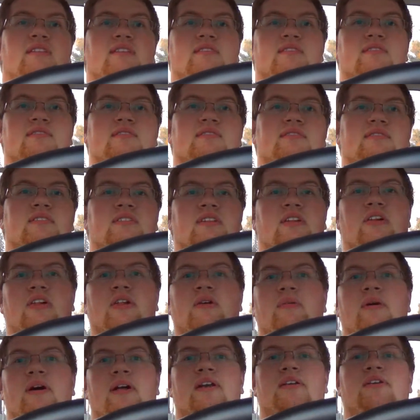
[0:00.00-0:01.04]
And the
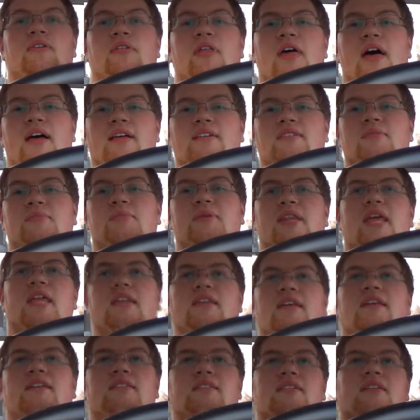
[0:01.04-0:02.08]
only way to do that is put
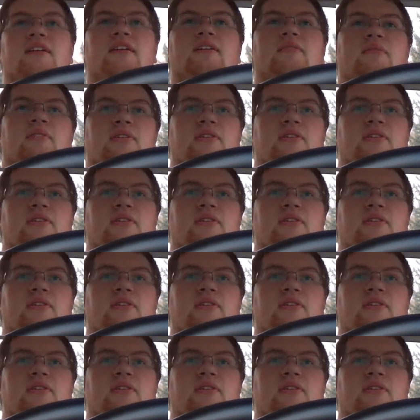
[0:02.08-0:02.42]
that diesel in,